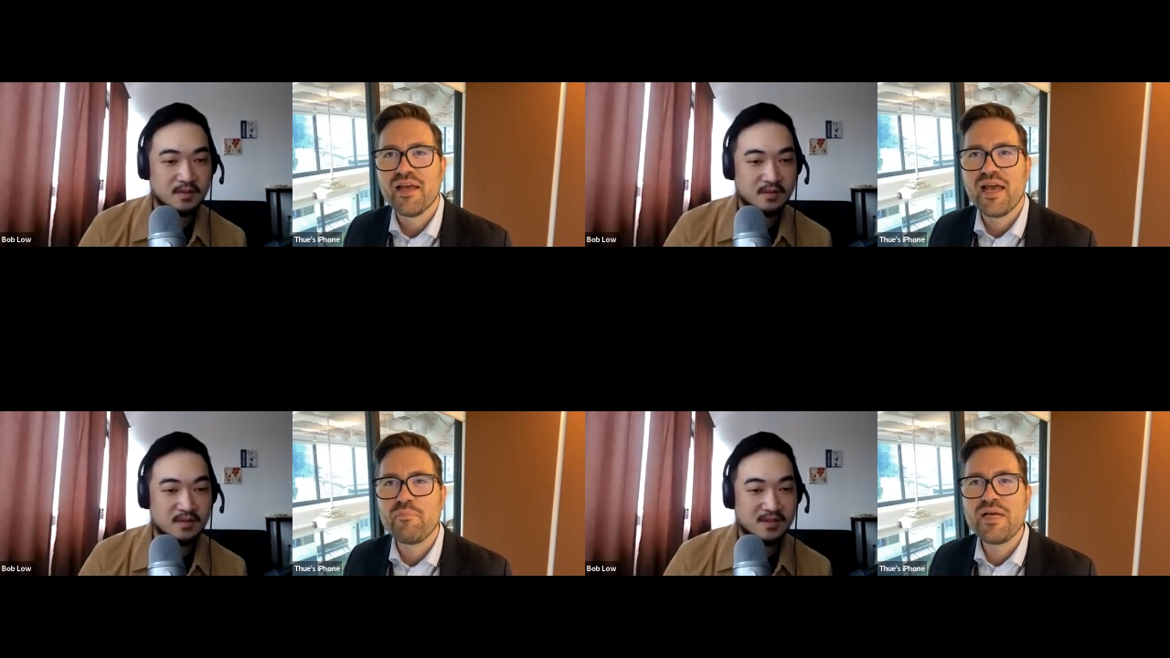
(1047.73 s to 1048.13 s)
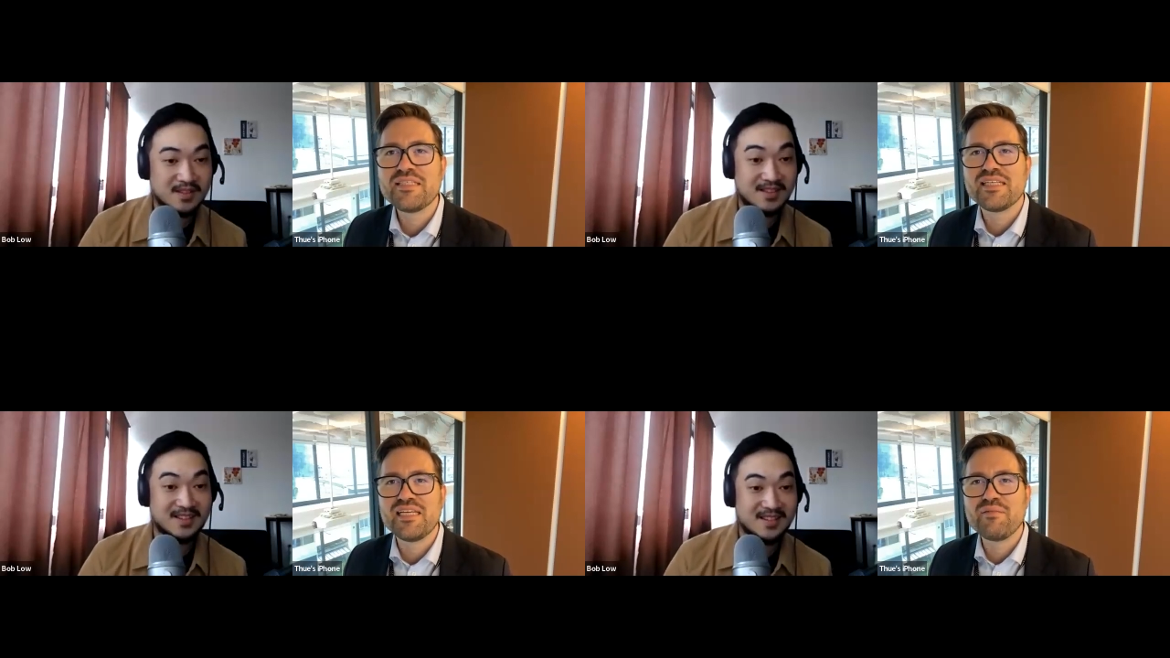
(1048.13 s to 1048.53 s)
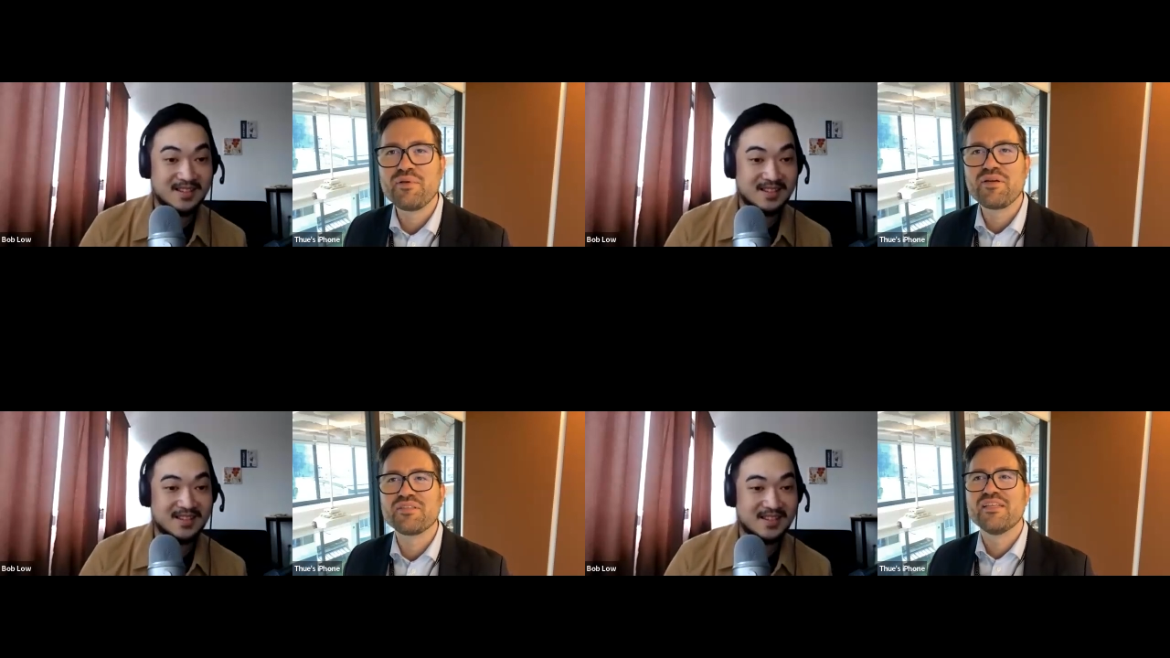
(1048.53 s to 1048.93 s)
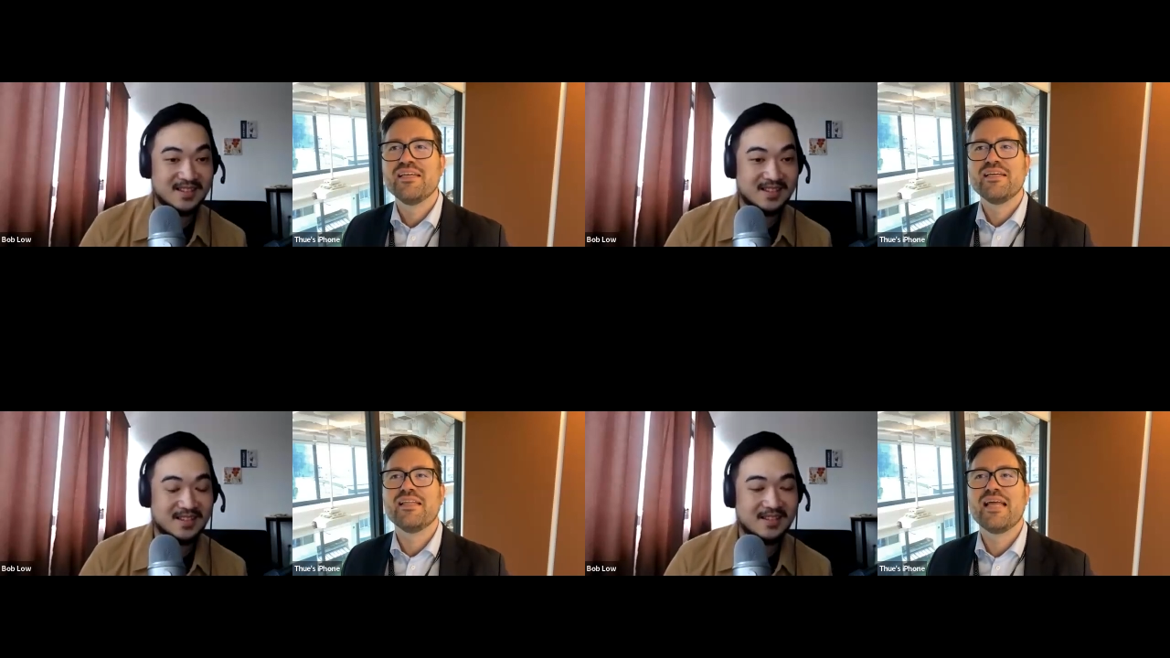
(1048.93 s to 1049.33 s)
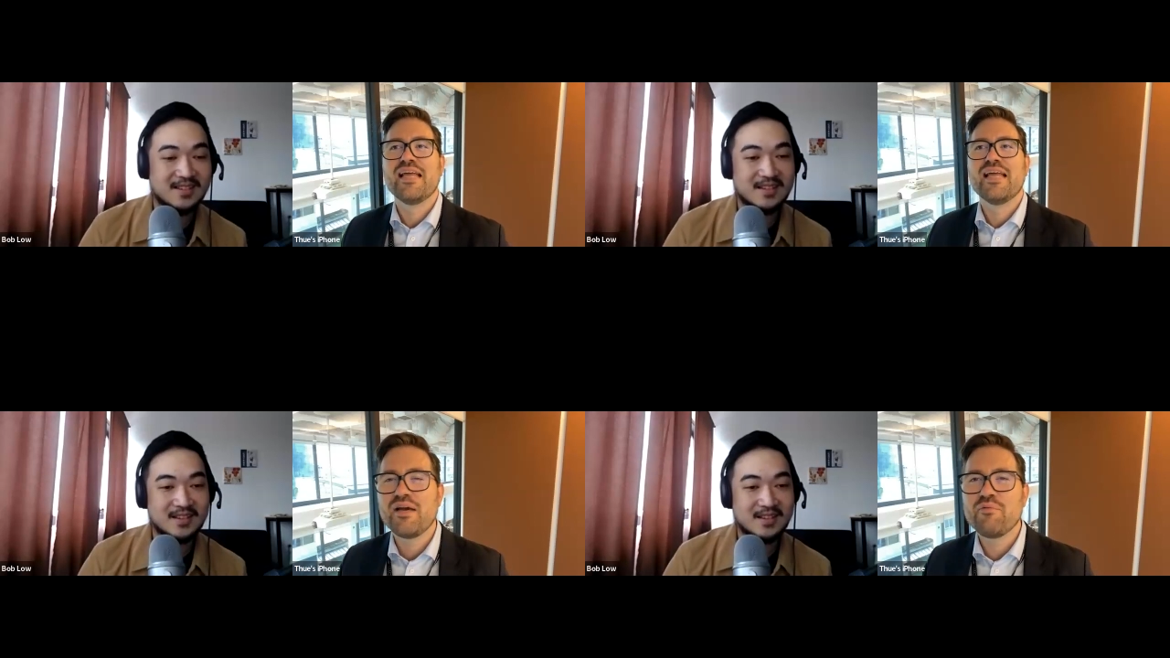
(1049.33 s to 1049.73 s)
Speaker 1: and basically because that
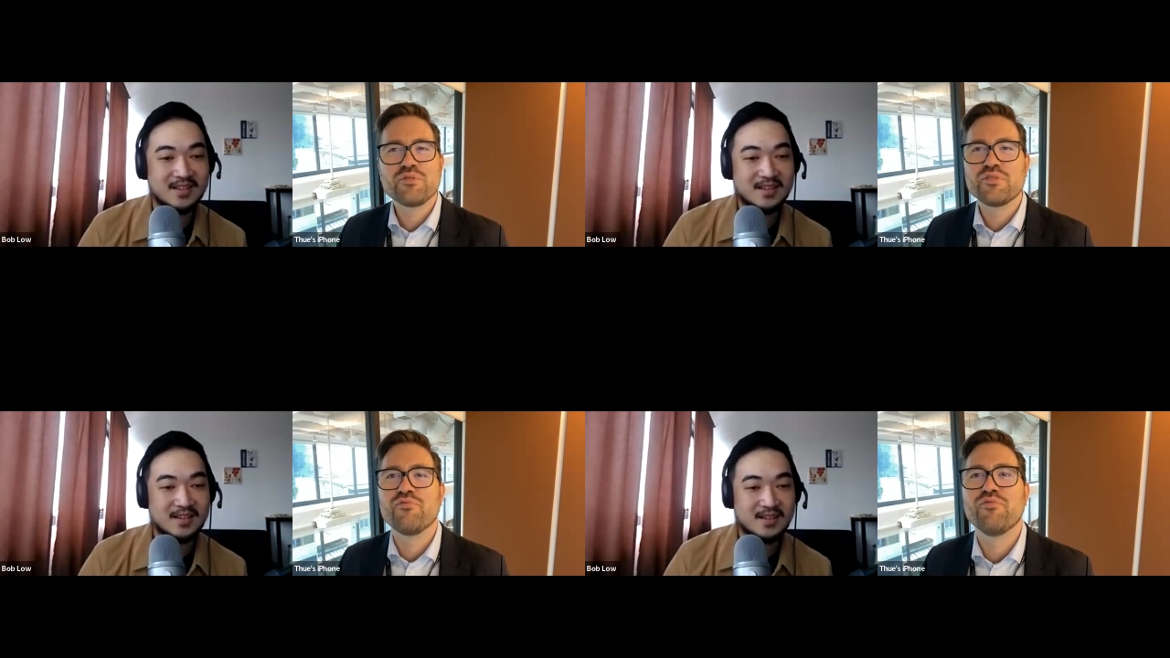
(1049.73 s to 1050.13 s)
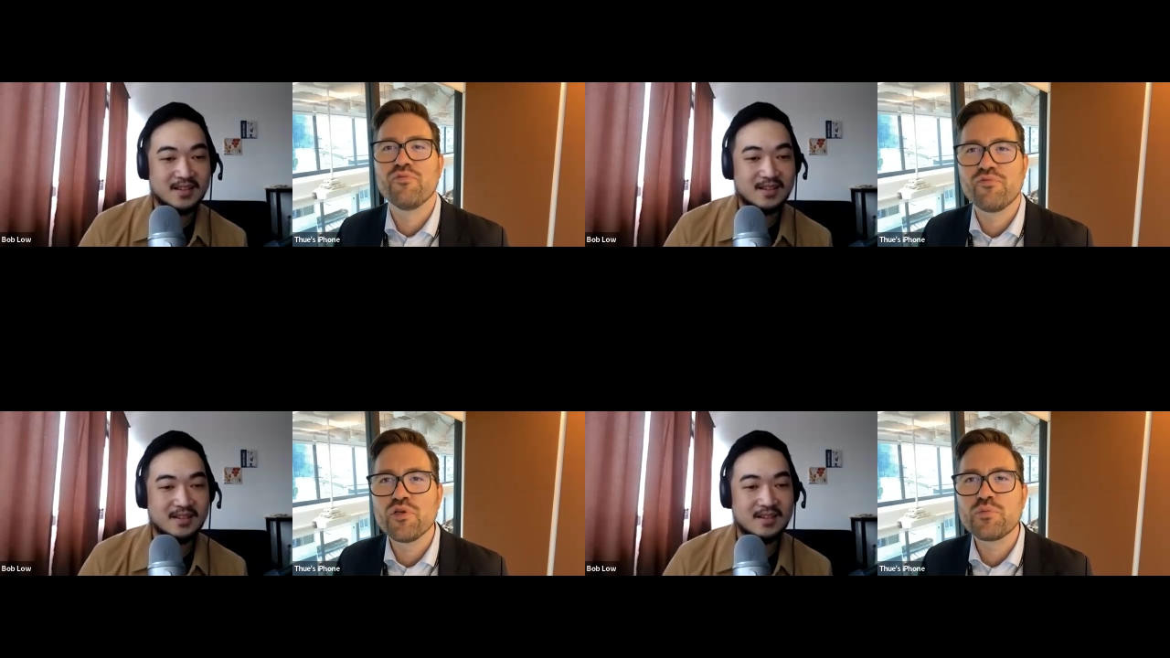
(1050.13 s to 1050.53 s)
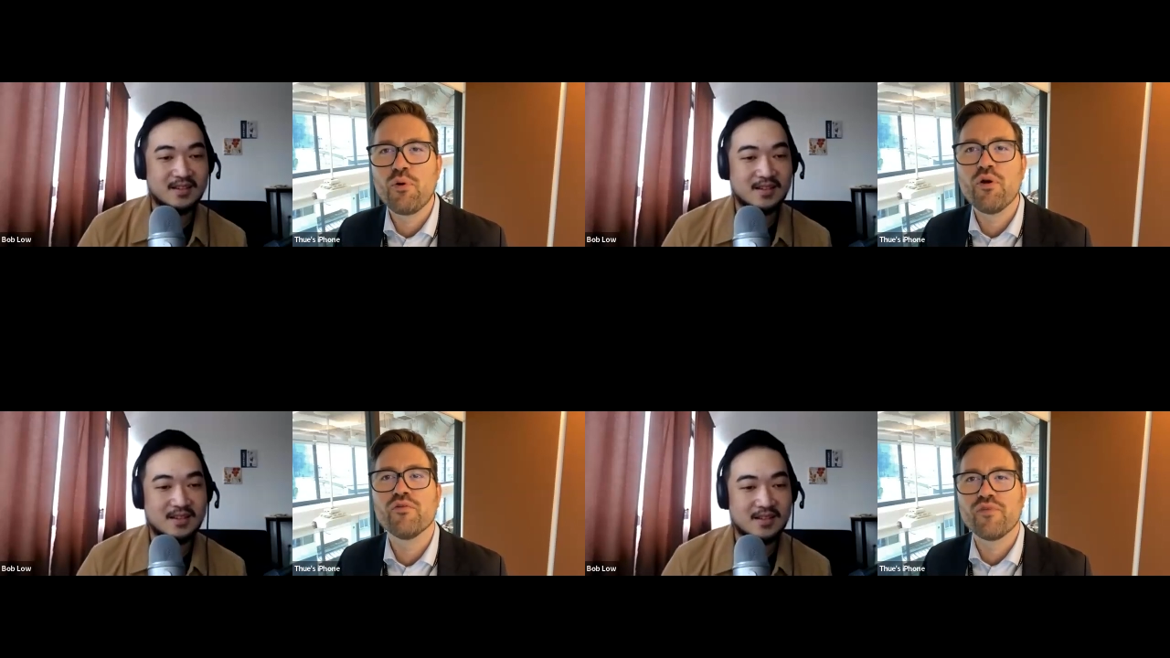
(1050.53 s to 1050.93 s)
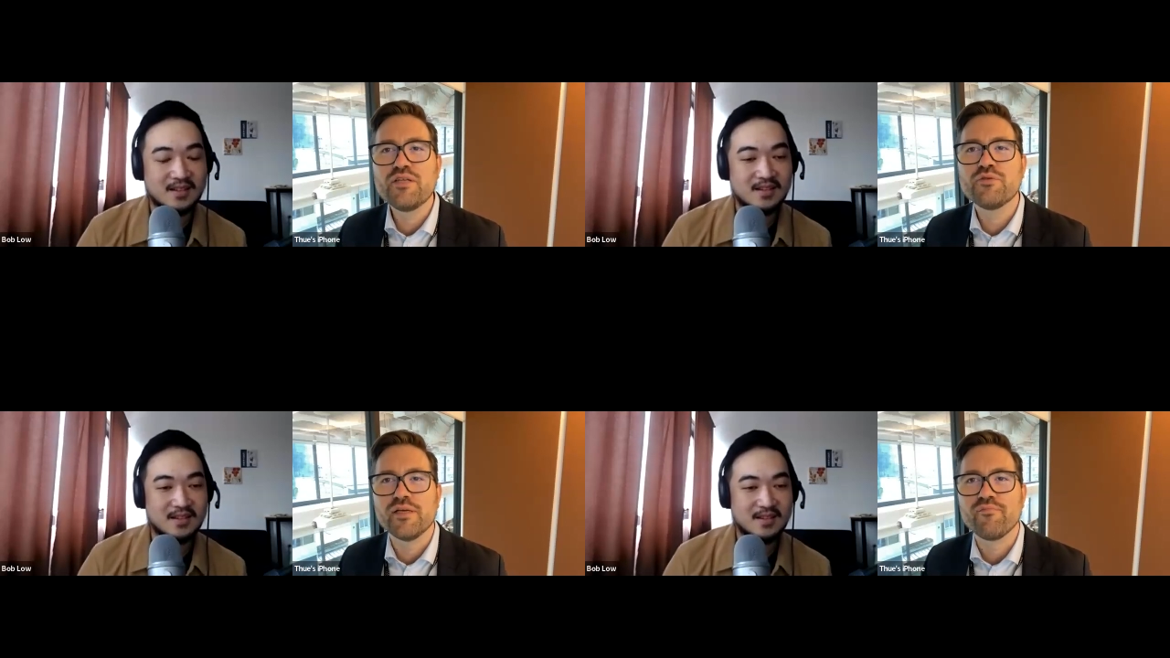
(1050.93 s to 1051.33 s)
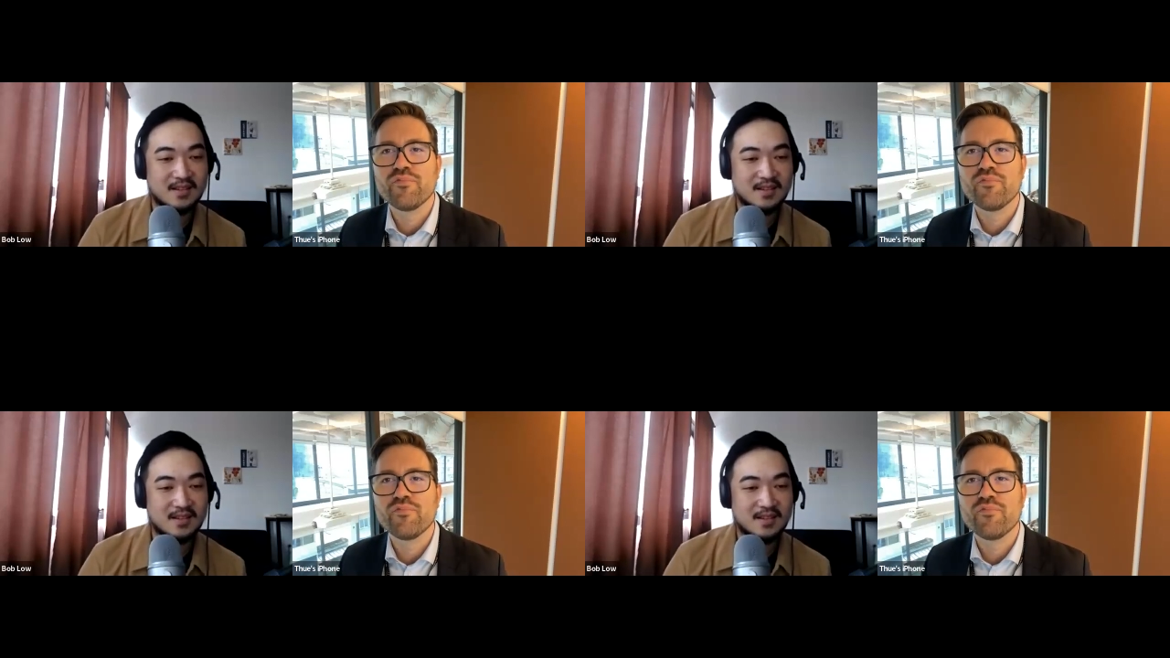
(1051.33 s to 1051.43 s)
that was the, the first point of entry.